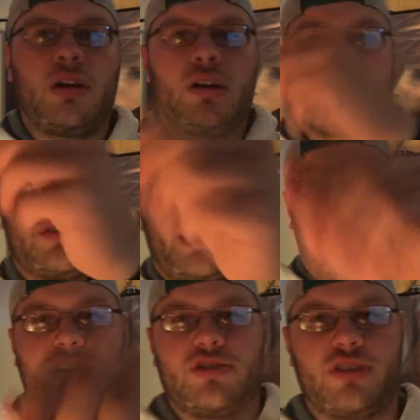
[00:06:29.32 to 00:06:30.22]
So yeah,
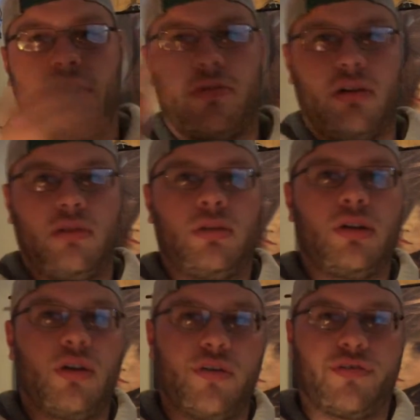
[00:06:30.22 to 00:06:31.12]
in general,
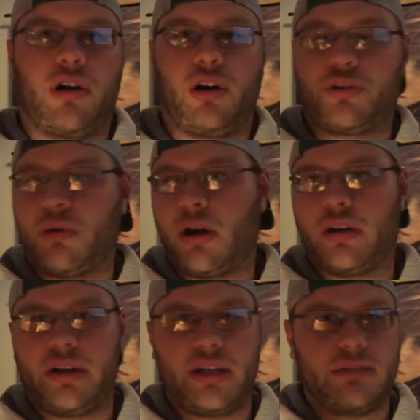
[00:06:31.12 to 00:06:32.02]
overall
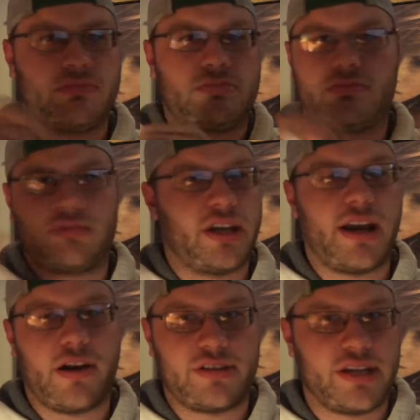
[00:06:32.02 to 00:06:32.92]
quality, 10
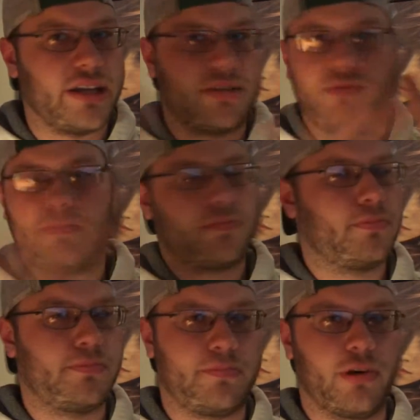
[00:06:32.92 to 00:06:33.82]
out of 10.
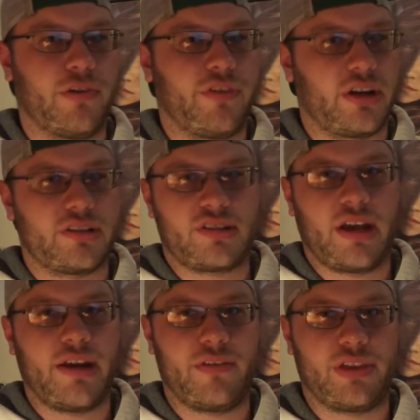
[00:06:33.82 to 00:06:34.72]
Perfect. It's got
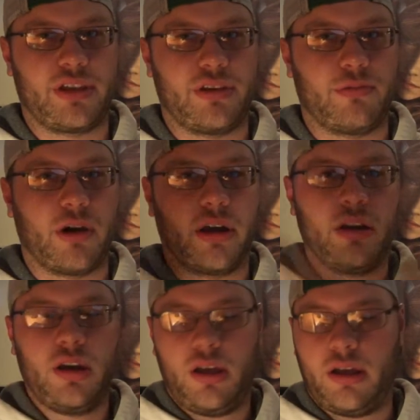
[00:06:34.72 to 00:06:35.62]
everything you'd want
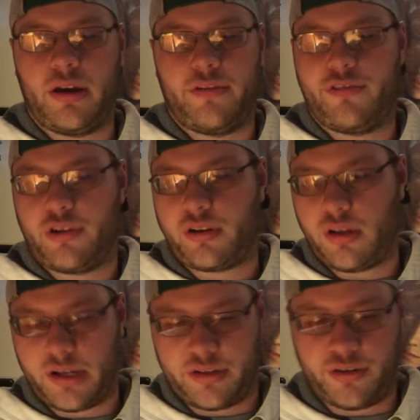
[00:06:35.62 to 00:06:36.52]
for a
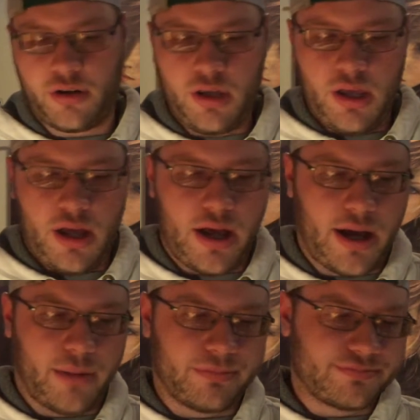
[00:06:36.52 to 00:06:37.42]
collector.
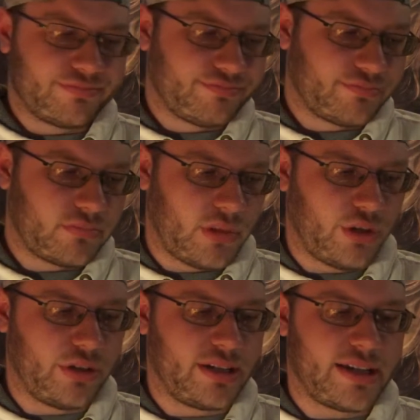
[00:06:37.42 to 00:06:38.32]
The
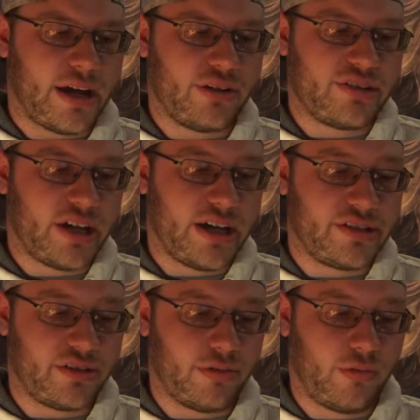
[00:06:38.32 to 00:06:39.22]
only
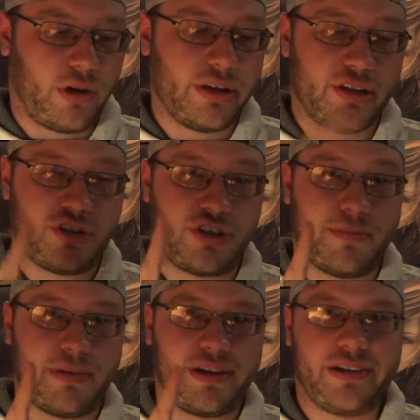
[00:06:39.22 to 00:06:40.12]
downsides are, one, the
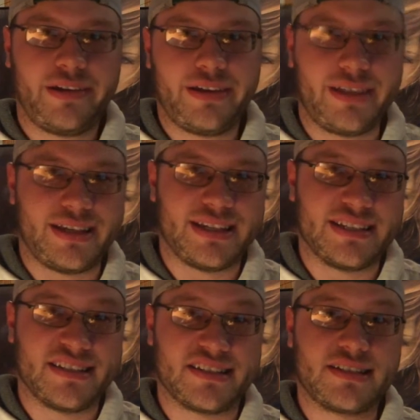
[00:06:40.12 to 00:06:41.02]
shipping
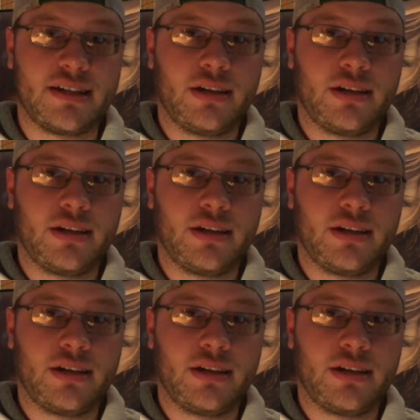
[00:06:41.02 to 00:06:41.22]
is